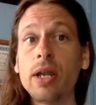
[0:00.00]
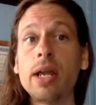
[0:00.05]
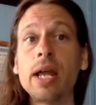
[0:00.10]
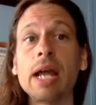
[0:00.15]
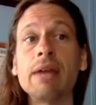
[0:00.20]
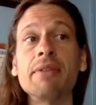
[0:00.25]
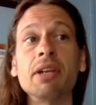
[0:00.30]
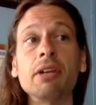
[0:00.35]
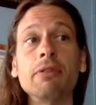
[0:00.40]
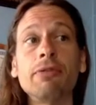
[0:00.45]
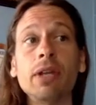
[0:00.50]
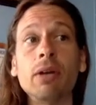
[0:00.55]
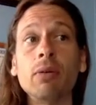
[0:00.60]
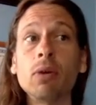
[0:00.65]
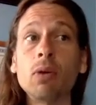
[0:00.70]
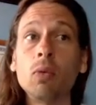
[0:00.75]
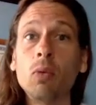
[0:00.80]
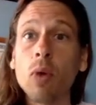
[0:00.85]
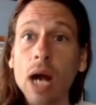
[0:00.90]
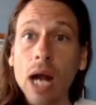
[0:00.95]
And then if they
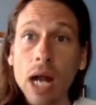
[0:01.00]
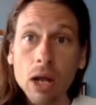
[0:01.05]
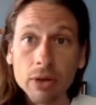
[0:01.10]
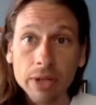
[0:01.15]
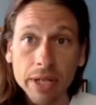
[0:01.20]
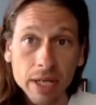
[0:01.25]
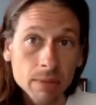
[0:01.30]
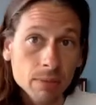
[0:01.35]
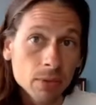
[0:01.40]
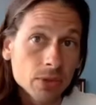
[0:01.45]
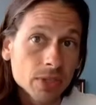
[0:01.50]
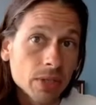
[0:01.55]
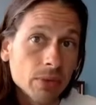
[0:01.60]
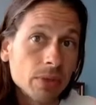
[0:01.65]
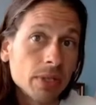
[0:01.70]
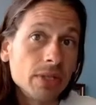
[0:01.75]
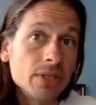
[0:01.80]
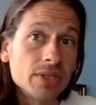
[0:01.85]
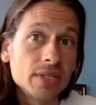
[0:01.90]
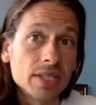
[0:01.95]
were wild animals, I would
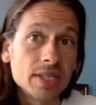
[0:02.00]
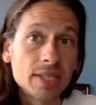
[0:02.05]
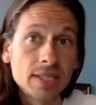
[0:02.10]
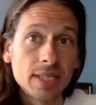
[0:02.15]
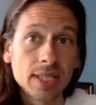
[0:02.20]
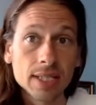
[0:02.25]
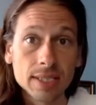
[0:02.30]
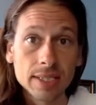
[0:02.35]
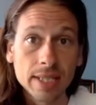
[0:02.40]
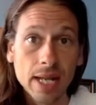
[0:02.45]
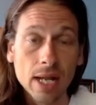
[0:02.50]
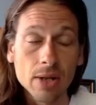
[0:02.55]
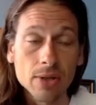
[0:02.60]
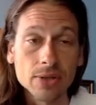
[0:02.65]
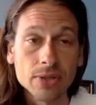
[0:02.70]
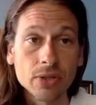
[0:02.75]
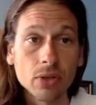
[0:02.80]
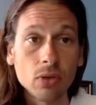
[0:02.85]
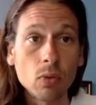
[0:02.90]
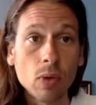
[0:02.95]
use the sixth
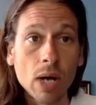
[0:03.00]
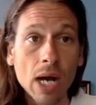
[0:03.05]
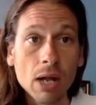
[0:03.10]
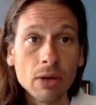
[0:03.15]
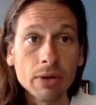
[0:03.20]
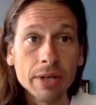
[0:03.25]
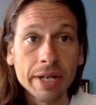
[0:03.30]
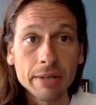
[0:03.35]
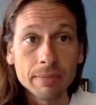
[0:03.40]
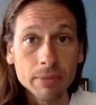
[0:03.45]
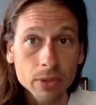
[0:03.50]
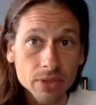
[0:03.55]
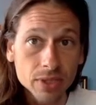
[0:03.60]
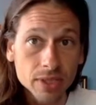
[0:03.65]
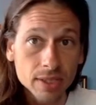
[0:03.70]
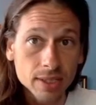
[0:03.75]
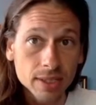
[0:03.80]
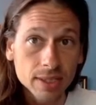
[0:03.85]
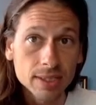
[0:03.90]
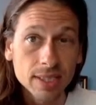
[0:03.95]
house. So wild animals
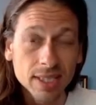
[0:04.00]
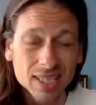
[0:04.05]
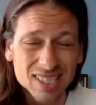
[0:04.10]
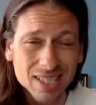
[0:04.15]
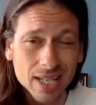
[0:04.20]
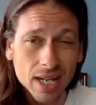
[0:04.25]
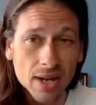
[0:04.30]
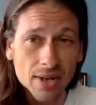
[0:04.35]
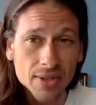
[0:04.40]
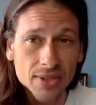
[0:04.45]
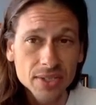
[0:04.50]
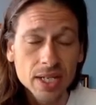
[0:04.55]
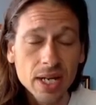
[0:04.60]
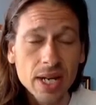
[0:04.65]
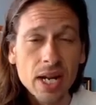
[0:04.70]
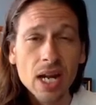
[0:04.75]
is the sixth house.